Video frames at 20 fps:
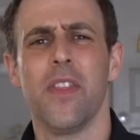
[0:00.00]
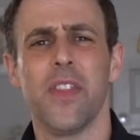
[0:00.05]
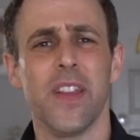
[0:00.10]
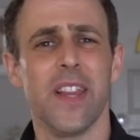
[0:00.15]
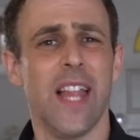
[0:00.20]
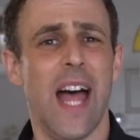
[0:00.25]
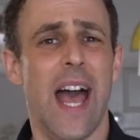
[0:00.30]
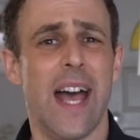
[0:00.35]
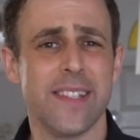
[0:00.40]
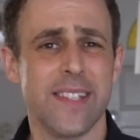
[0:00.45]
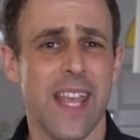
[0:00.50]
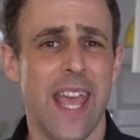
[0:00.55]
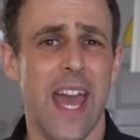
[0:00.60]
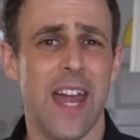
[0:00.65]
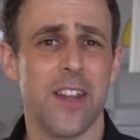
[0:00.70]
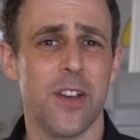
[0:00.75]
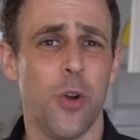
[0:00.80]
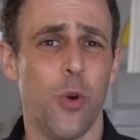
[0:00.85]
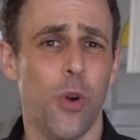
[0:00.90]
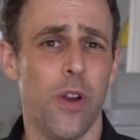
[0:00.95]
The last
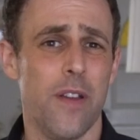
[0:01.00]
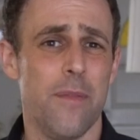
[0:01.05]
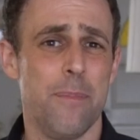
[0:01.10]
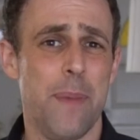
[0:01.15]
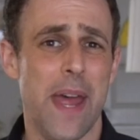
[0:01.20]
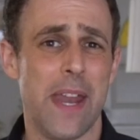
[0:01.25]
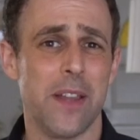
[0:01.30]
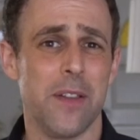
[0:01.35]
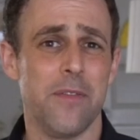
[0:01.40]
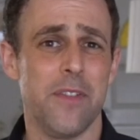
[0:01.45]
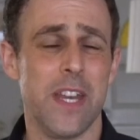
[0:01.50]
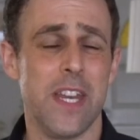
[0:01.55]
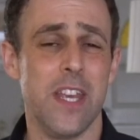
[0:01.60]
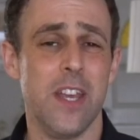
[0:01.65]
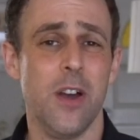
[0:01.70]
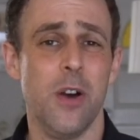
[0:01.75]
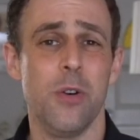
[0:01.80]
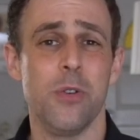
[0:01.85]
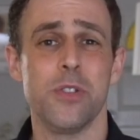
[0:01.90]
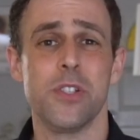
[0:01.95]
category of pedal
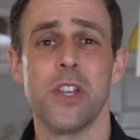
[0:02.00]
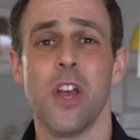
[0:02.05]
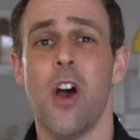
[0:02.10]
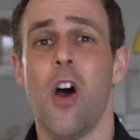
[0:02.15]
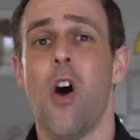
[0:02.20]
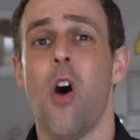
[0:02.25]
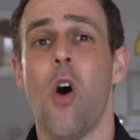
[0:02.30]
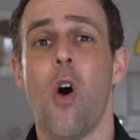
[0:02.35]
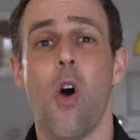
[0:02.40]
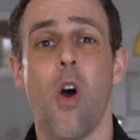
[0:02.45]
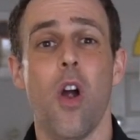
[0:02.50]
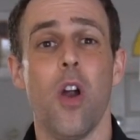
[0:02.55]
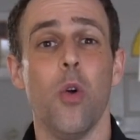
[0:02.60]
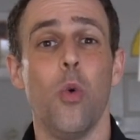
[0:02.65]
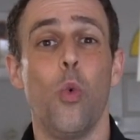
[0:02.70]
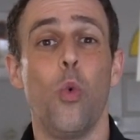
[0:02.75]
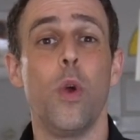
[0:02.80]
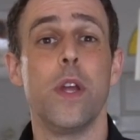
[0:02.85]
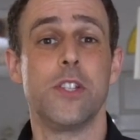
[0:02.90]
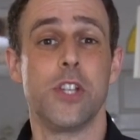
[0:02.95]
videos
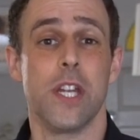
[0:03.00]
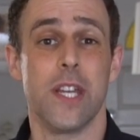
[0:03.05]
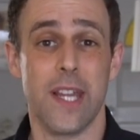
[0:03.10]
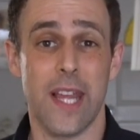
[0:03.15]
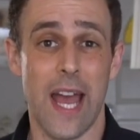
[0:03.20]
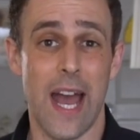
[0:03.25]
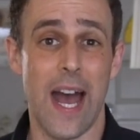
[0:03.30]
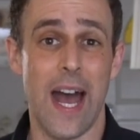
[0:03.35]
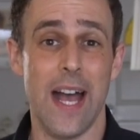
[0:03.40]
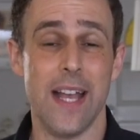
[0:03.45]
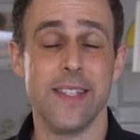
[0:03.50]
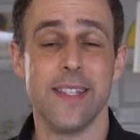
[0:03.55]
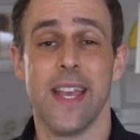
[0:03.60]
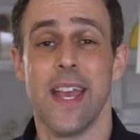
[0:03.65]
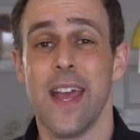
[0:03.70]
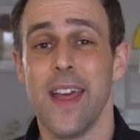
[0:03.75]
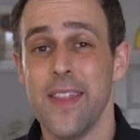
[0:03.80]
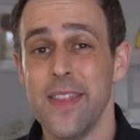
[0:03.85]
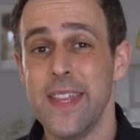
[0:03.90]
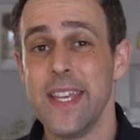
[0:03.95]
are widget guys.
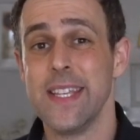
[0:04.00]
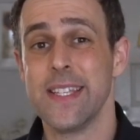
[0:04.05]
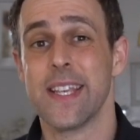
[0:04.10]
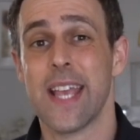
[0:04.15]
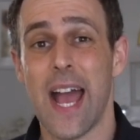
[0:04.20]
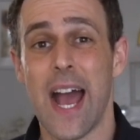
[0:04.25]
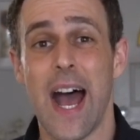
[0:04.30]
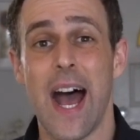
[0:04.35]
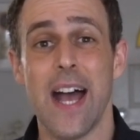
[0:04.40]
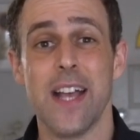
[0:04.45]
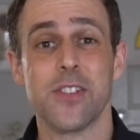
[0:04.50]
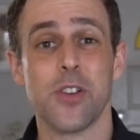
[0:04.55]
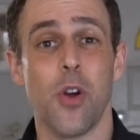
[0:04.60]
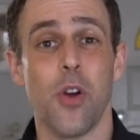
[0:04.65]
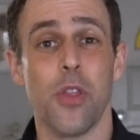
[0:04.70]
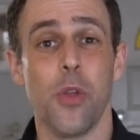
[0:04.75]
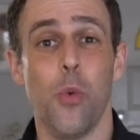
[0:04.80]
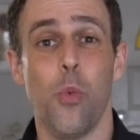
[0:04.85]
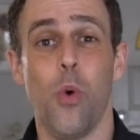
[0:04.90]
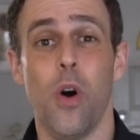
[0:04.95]
These guys
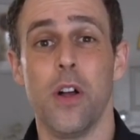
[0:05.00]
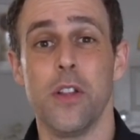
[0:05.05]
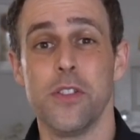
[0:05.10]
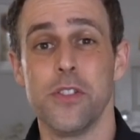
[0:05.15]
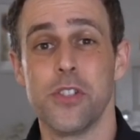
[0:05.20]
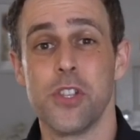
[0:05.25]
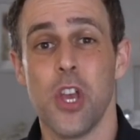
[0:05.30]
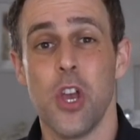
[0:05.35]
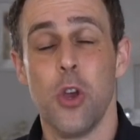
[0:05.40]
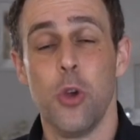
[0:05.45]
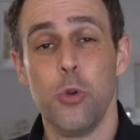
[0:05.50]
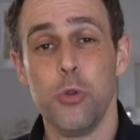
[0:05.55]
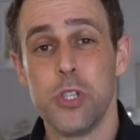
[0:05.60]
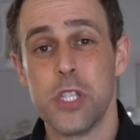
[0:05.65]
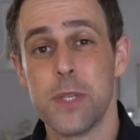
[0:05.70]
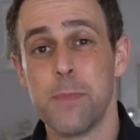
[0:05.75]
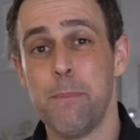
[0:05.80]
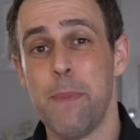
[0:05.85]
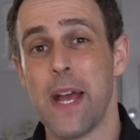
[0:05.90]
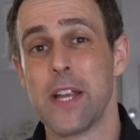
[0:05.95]
are the ones who
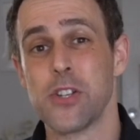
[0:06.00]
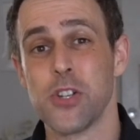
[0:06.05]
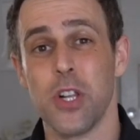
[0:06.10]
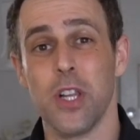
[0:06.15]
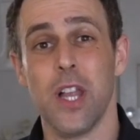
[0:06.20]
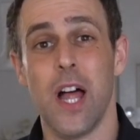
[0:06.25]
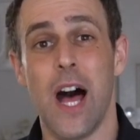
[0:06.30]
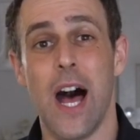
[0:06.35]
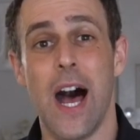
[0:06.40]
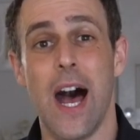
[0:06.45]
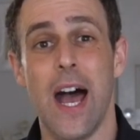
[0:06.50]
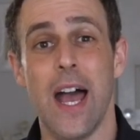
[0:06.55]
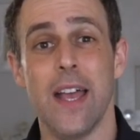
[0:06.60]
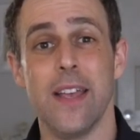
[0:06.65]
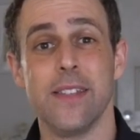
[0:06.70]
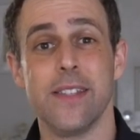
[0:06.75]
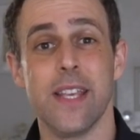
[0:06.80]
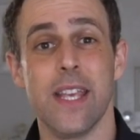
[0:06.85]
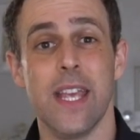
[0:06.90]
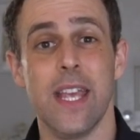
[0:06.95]

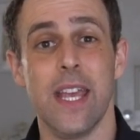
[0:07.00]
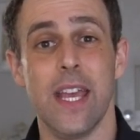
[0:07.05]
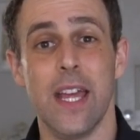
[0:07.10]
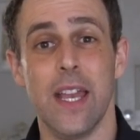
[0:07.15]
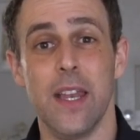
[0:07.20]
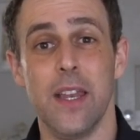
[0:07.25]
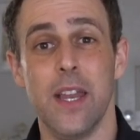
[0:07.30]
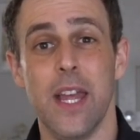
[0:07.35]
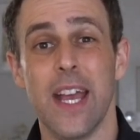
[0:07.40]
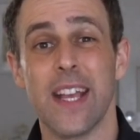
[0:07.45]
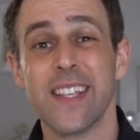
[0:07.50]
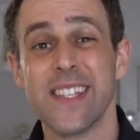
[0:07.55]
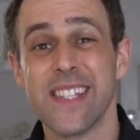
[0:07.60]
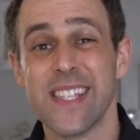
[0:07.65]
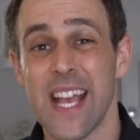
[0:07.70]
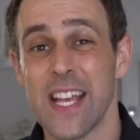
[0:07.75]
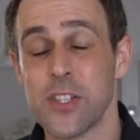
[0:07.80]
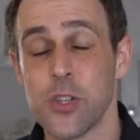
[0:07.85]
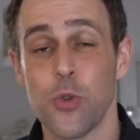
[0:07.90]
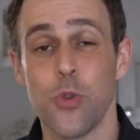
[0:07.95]
specialize in
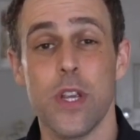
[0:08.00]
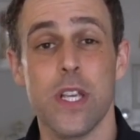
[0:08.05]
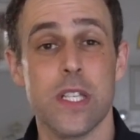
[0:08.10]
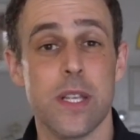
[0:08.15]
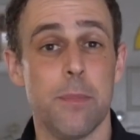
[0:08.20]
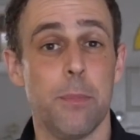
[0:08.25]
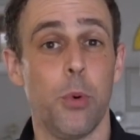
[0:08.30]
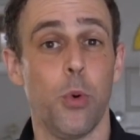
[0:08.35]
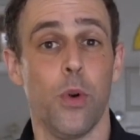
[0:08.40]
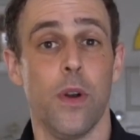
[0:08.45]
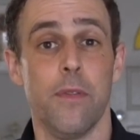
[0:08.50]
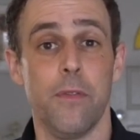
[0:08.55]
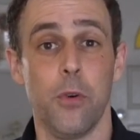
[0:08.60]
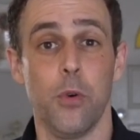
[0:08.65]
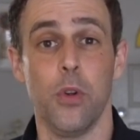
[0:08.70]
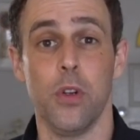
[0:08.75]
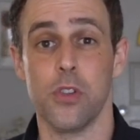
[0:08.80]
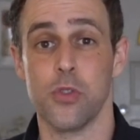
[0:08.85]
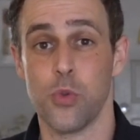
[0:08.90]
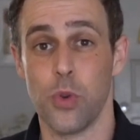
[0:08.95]
accessories and
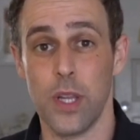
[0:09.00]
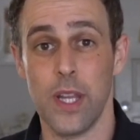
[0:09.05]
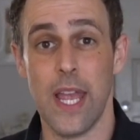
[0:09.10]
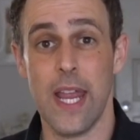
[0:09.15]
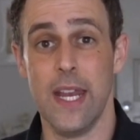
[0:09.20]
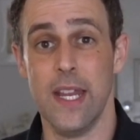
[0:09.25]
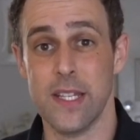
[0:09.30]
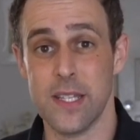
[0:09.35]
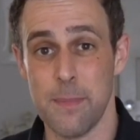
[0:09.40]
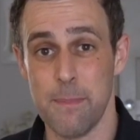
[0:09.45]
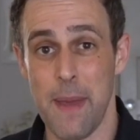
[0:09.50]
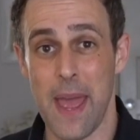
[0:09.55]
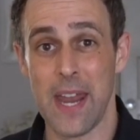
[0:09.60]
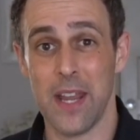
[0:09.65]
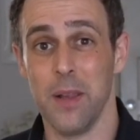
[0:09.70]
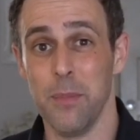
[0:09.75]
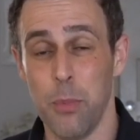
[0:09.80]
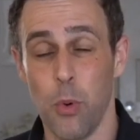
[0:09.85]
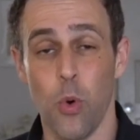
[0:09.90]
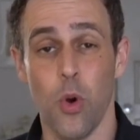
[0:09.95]
peripherals related to
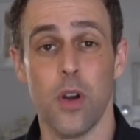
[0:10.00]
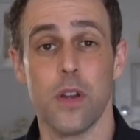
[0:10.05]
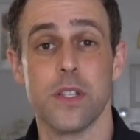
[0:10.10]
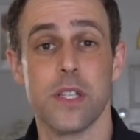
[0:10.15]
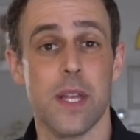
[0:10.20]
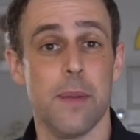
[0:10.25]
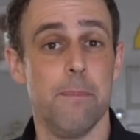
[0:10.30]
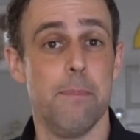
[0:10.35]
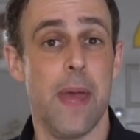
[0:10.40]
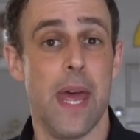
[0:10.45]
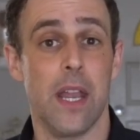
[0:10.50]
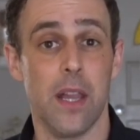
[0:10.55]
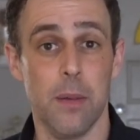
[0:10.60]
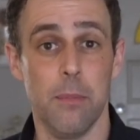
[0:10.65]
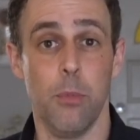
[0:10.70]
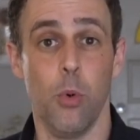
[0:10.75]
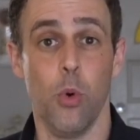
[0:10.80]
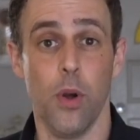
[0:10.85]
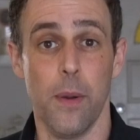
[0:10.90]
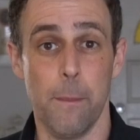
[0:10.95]
pedal boards and
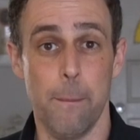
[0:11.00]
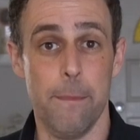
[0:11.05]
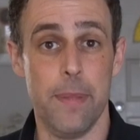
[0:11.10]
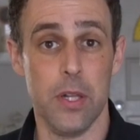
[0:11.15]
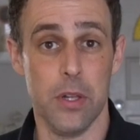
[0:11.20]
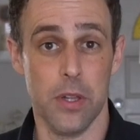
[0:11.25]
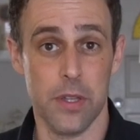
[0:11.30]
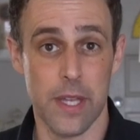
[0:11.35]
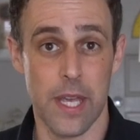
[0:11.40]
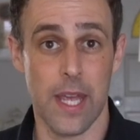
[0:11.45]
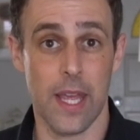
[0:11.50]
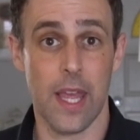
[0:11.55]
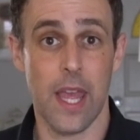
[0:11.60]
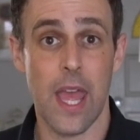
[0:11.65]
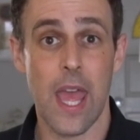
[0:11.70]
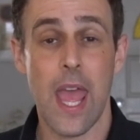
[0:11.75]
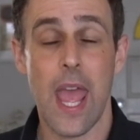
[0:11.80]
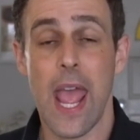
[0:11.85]
pedal board building.